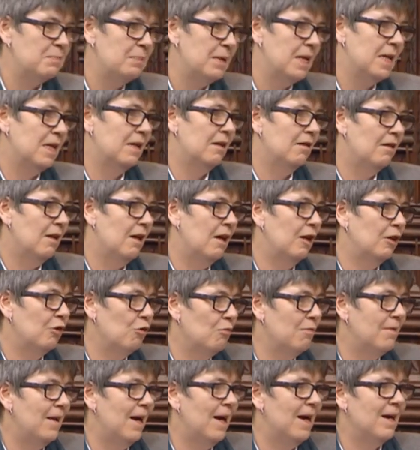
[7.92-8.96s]
bill, and
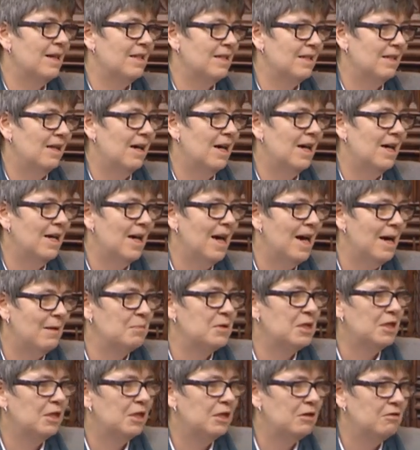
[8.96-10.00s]
on that I
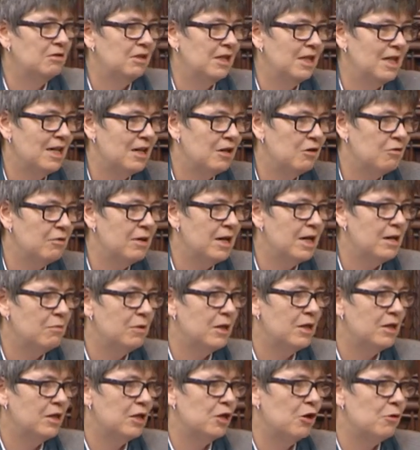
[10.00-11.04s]
absolutely agree
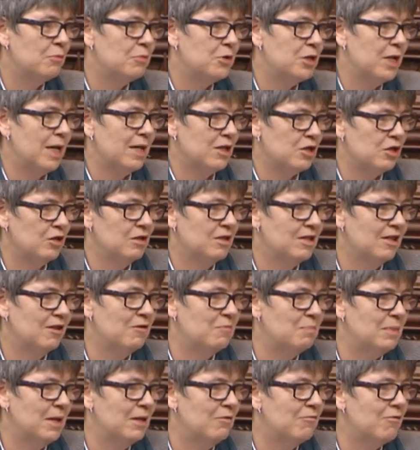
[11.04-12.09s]
with the objections that
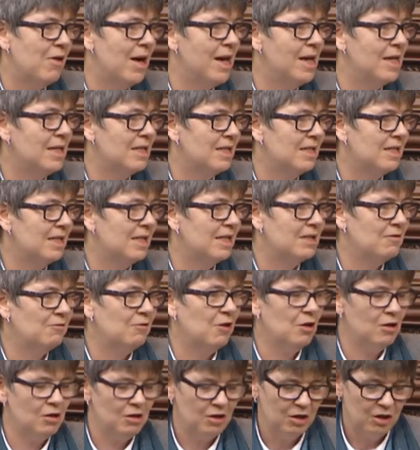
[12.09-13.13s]
have been raised, it's
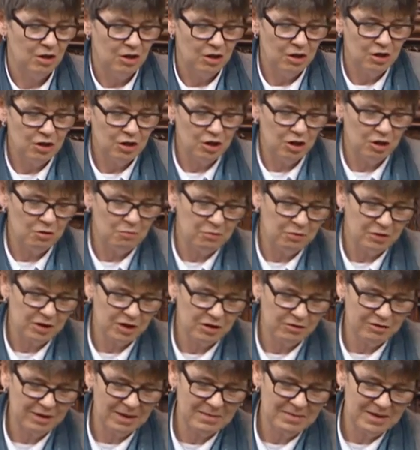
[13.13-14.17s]
far too
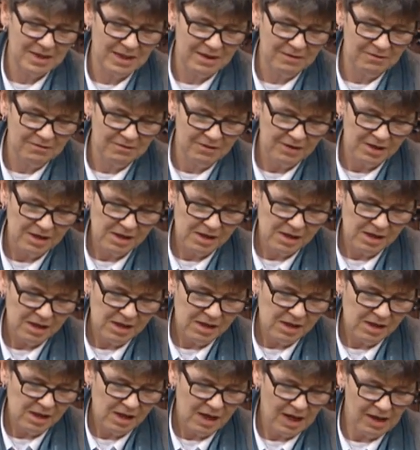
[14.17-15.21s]
prescriptive,
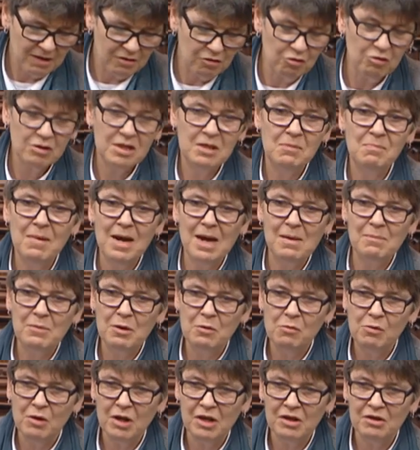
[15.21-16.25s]
I thought it might
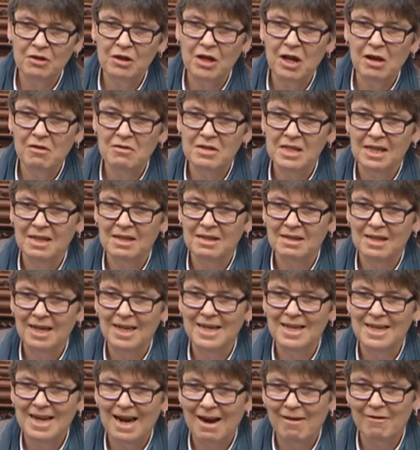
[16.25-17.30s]
be worth noting that
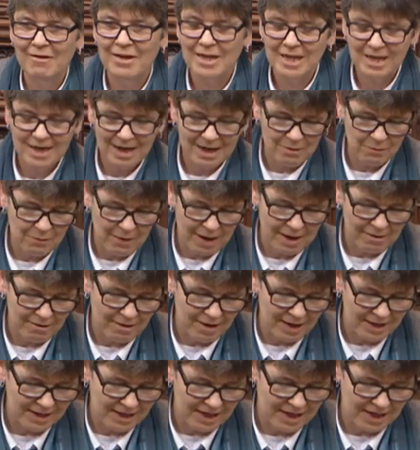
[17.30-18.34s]
in Haringey, where
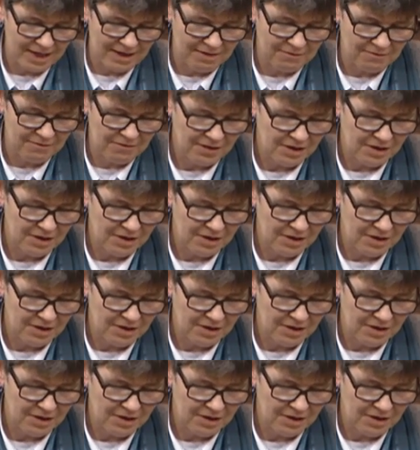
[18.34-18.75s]
I live,